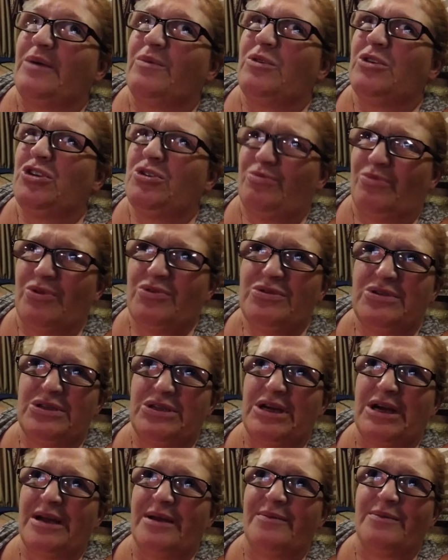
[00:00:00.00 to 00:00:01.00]
which most of the
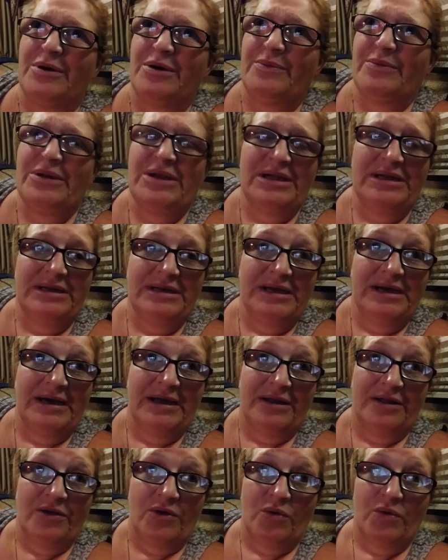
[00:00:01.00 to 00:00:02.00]
time up in
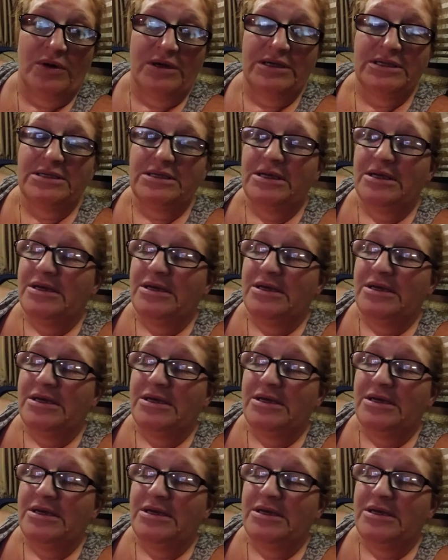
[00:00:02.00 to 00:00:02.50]
Indiana there was,